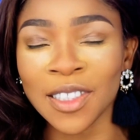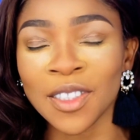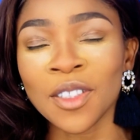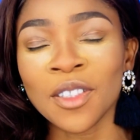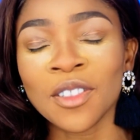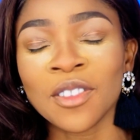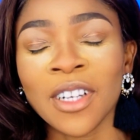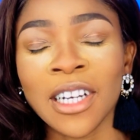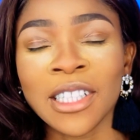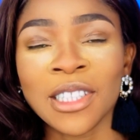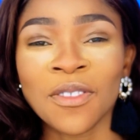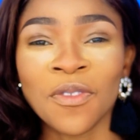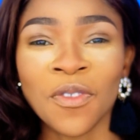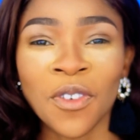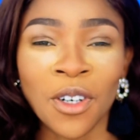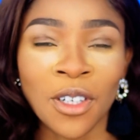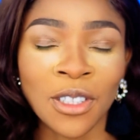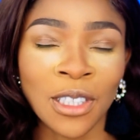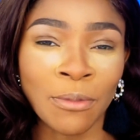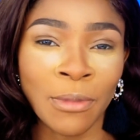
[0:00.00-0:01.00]
trying to
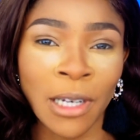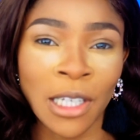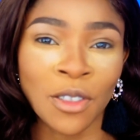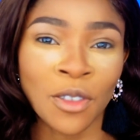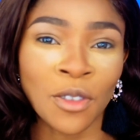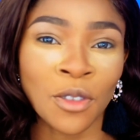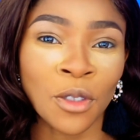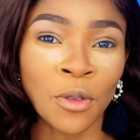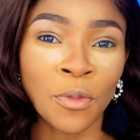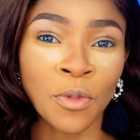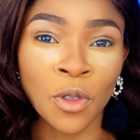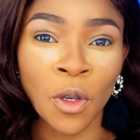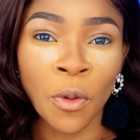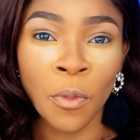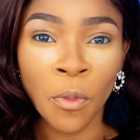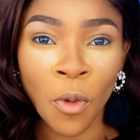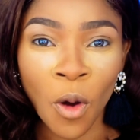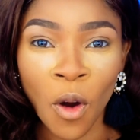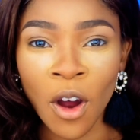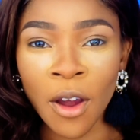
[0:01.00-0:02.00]
focus on my YouTube some
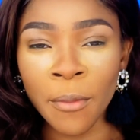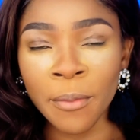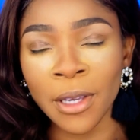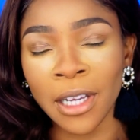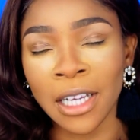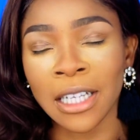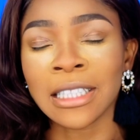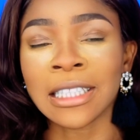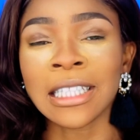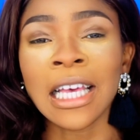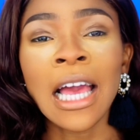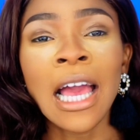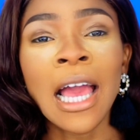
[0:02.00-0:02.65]
more because